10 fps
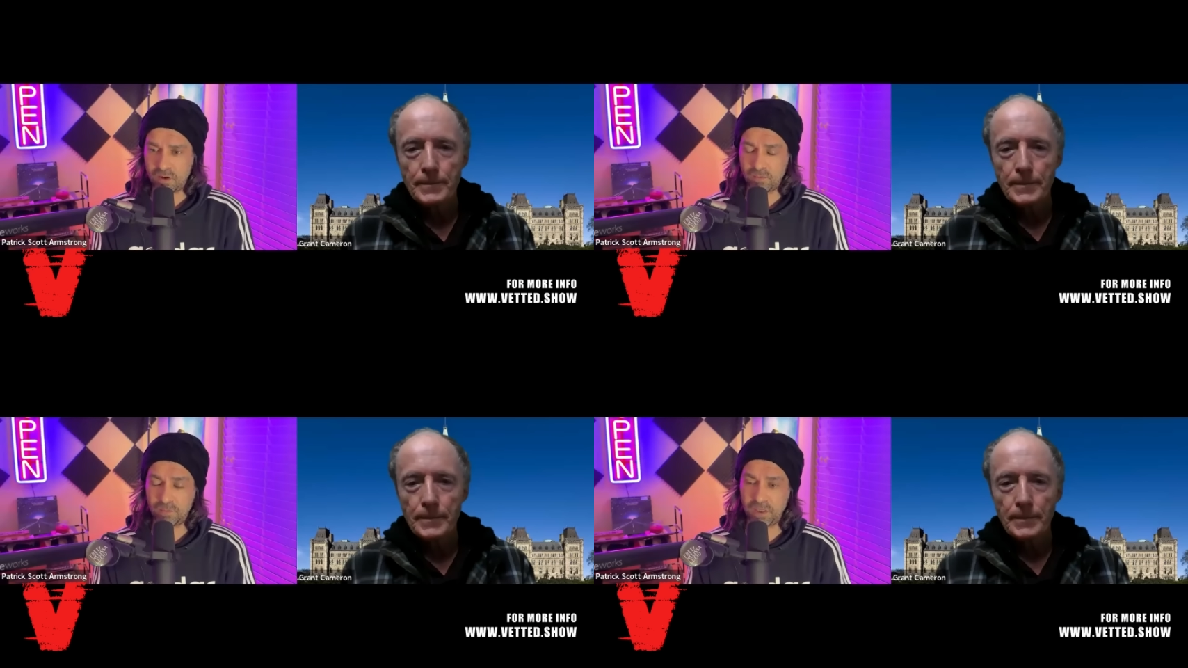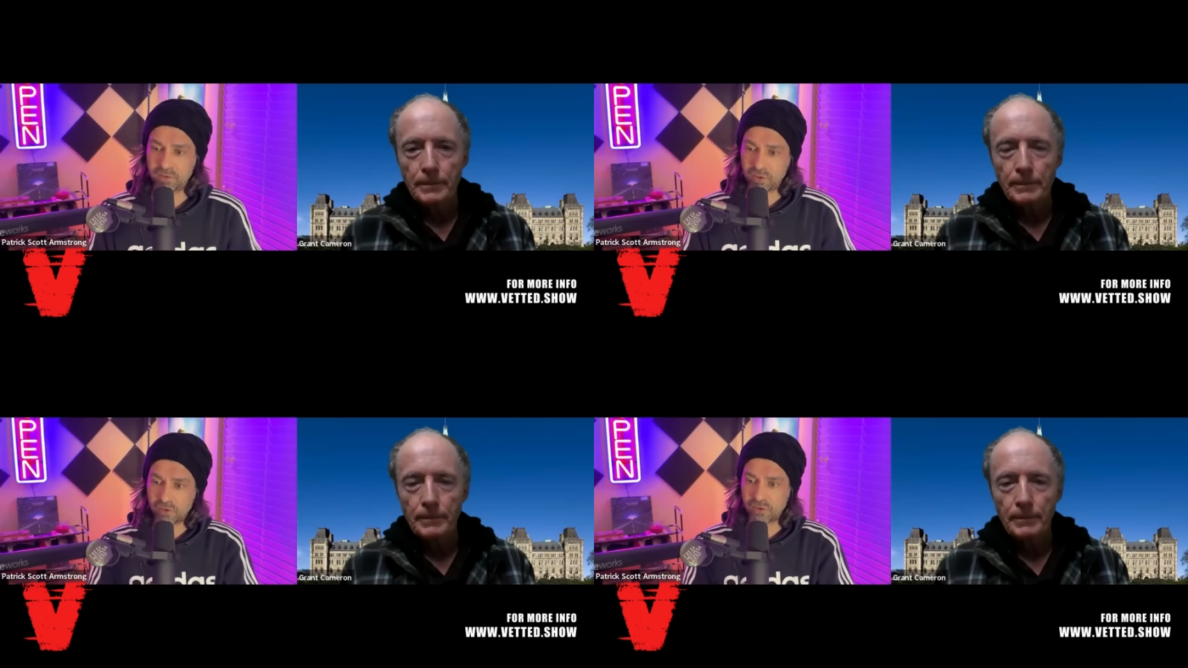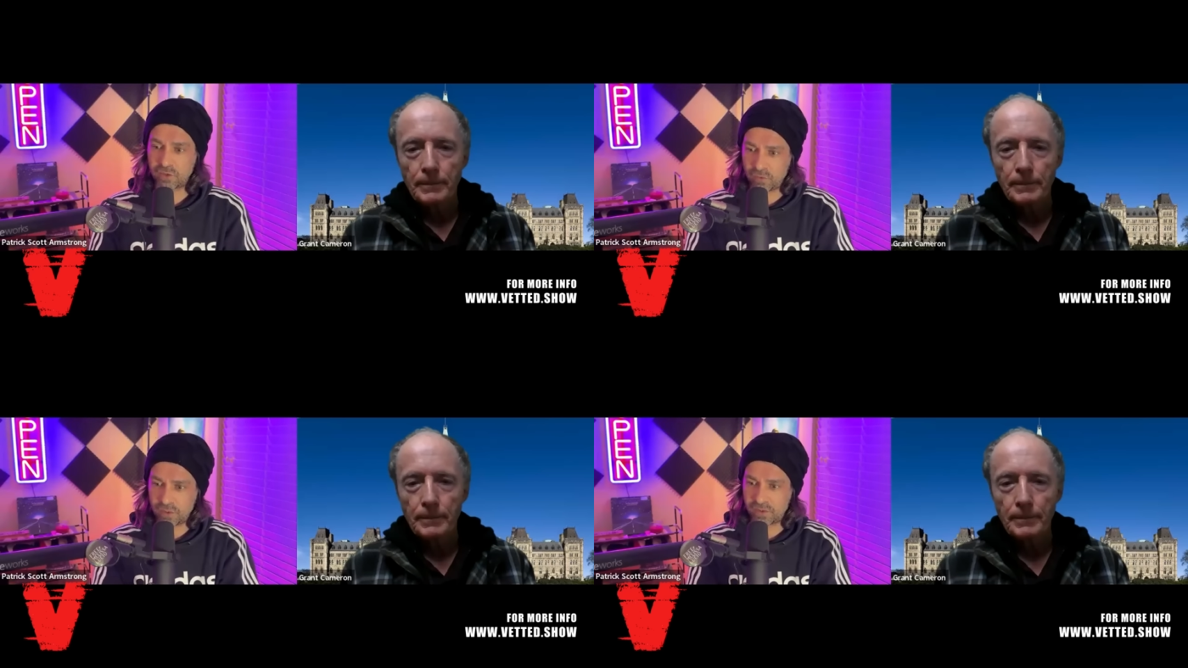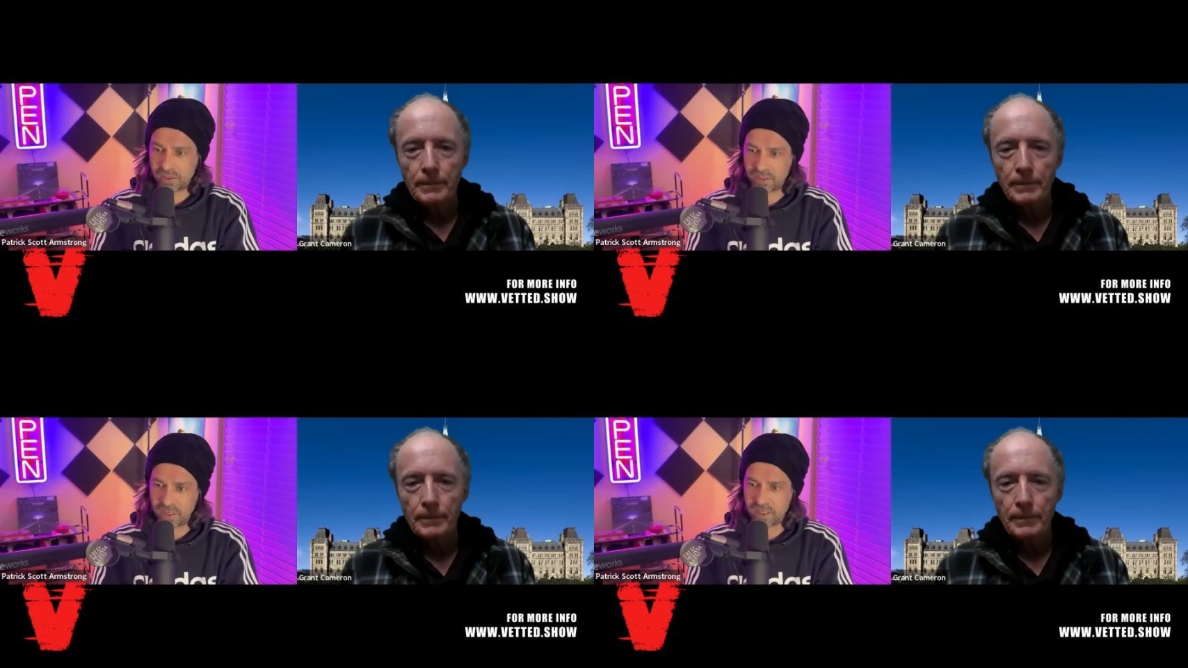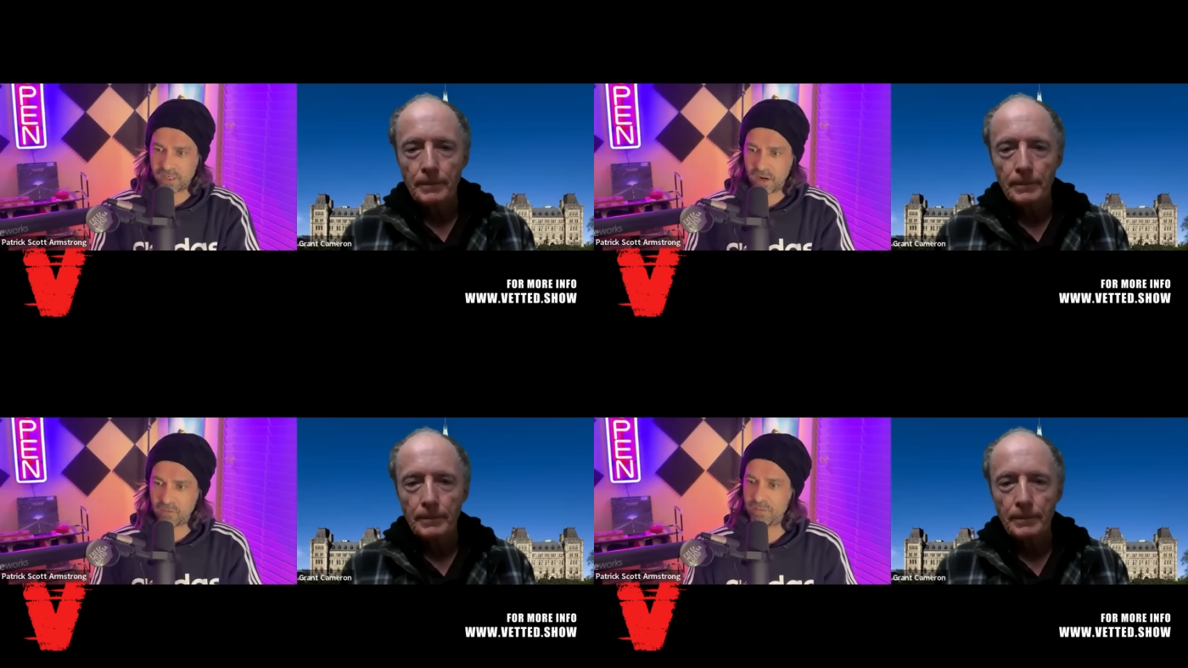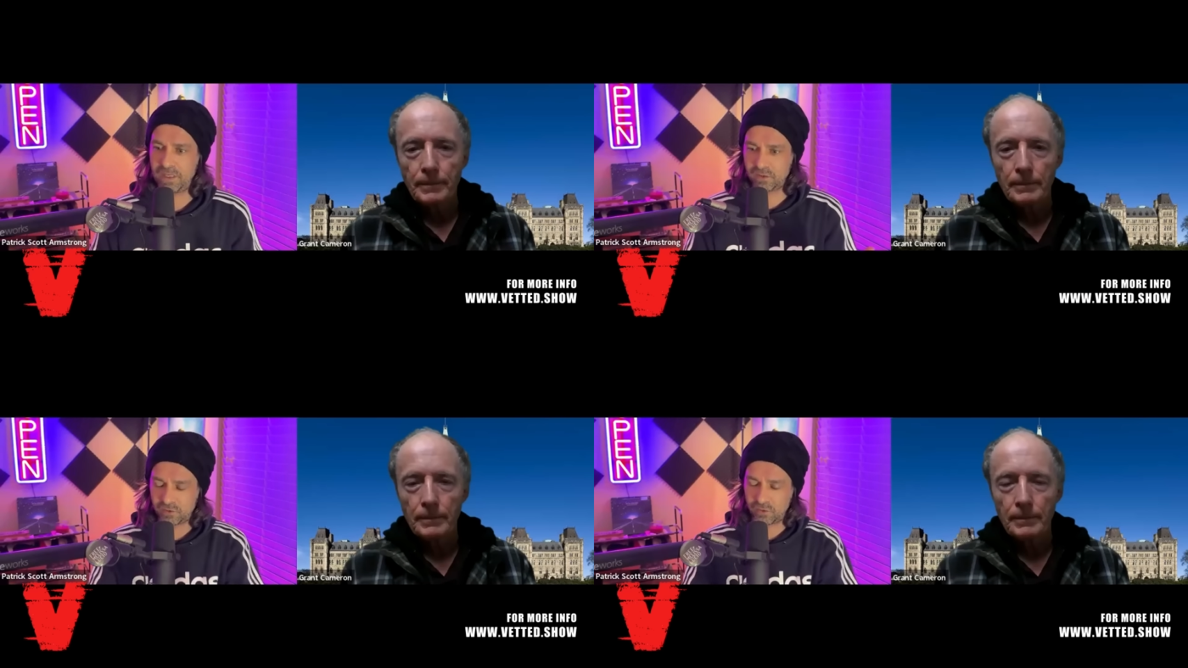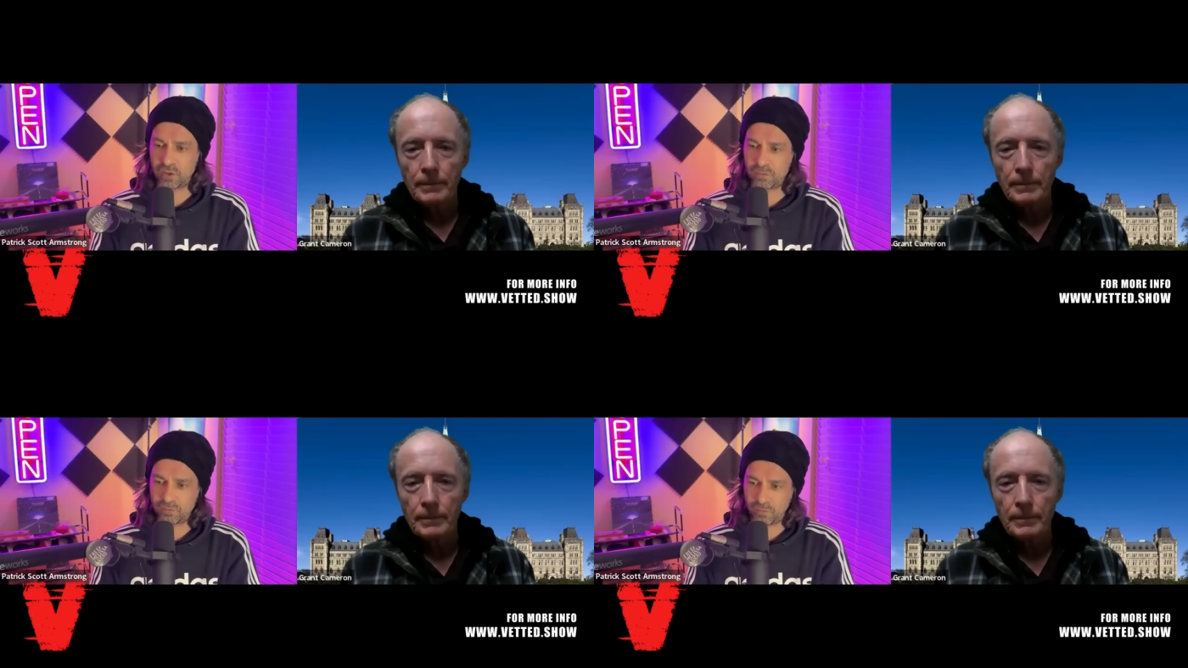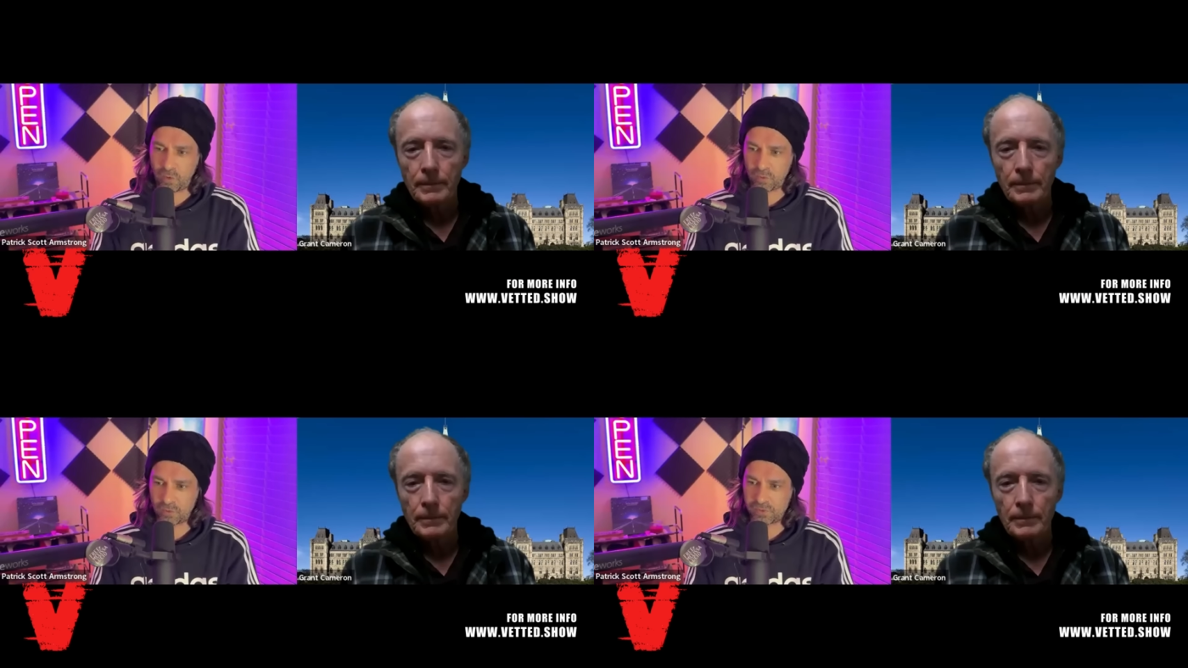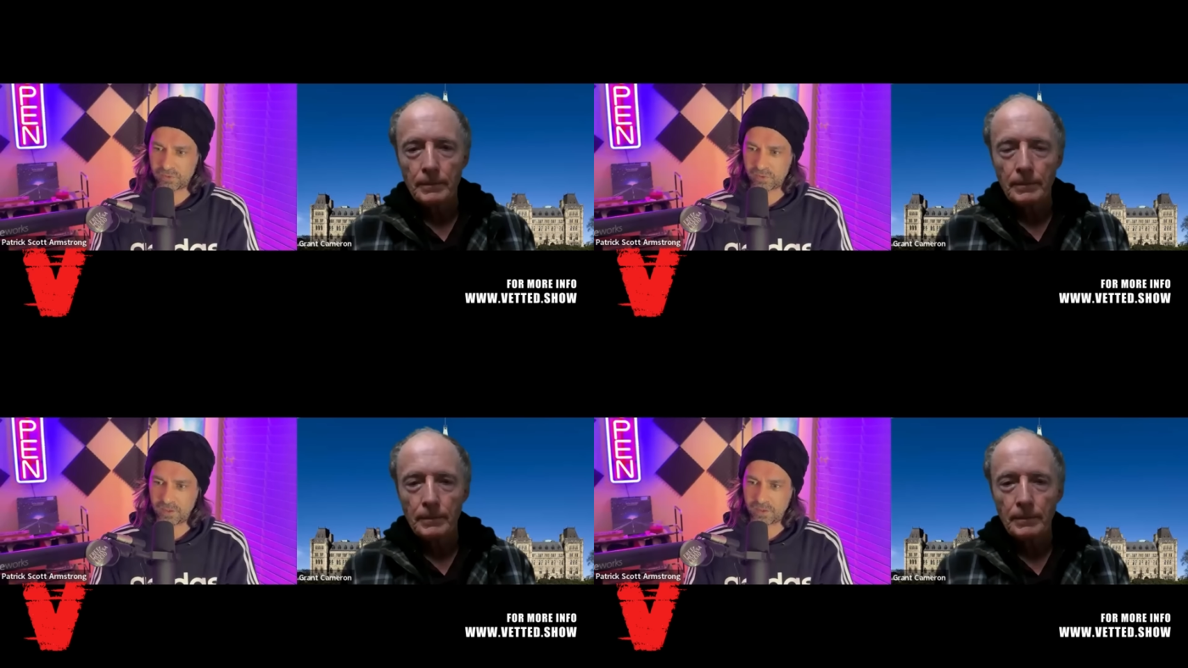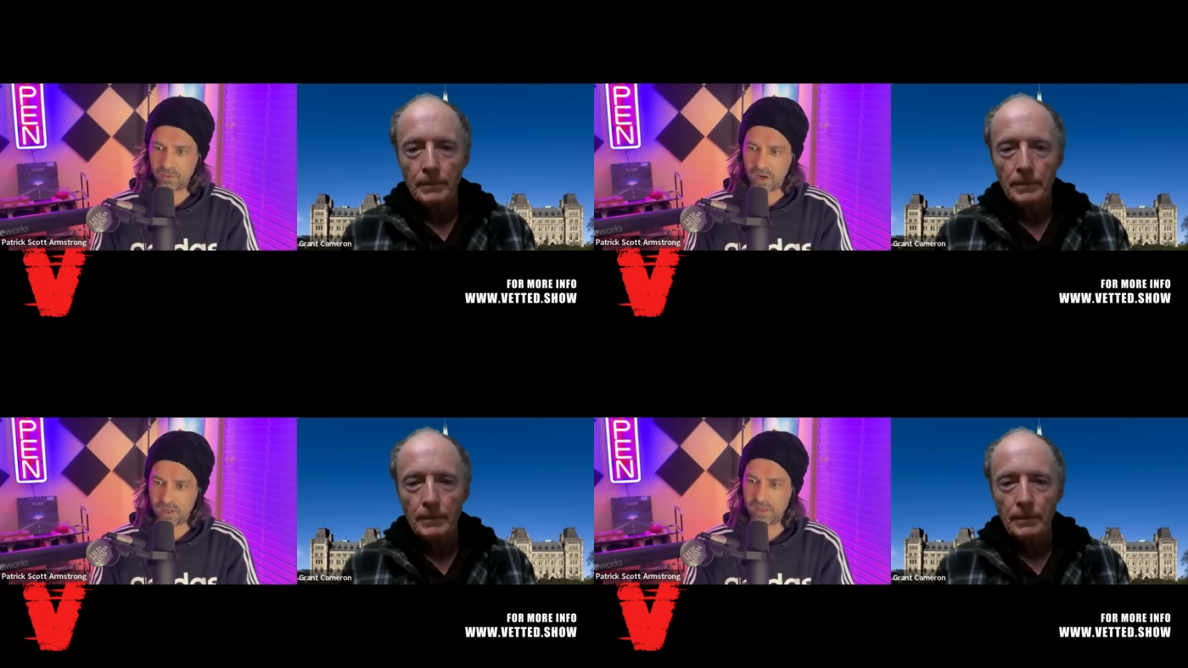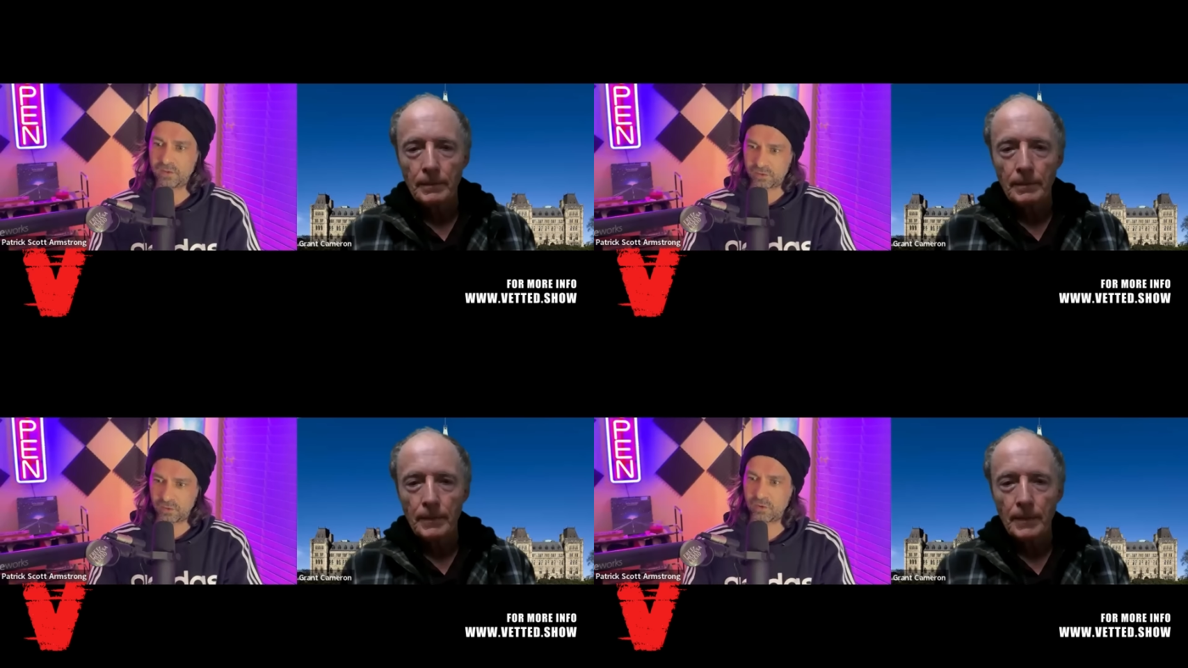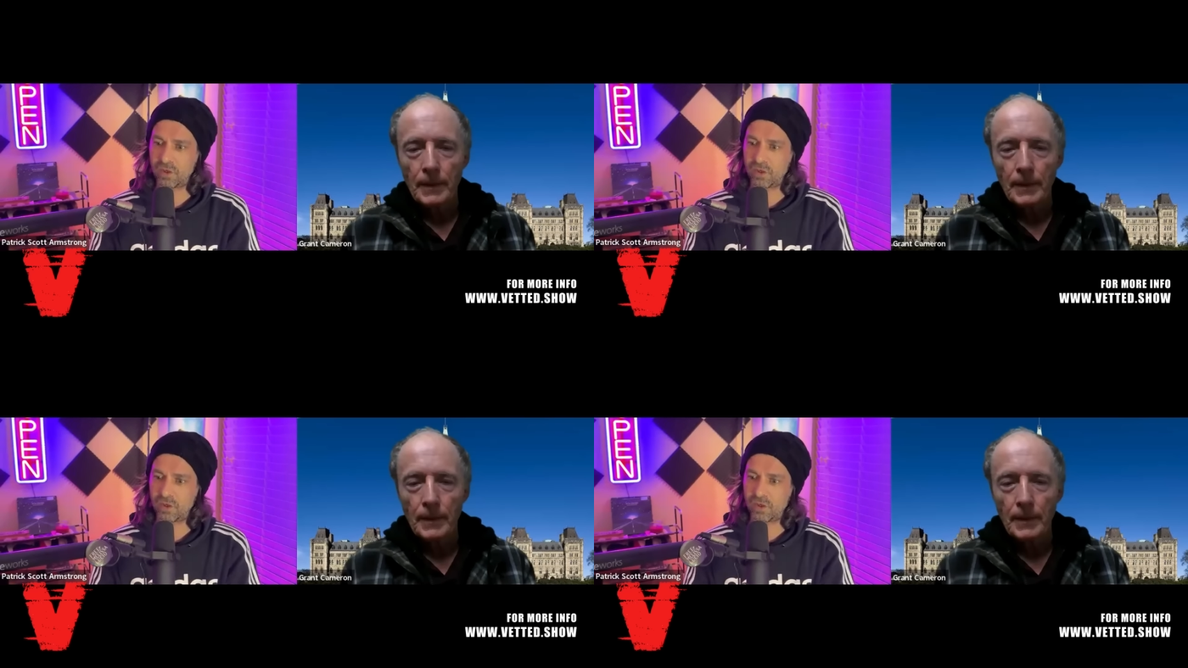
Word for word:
Speaker 1: Um, but it's good to know that the Canadian government is still going to move forward with something, right, and still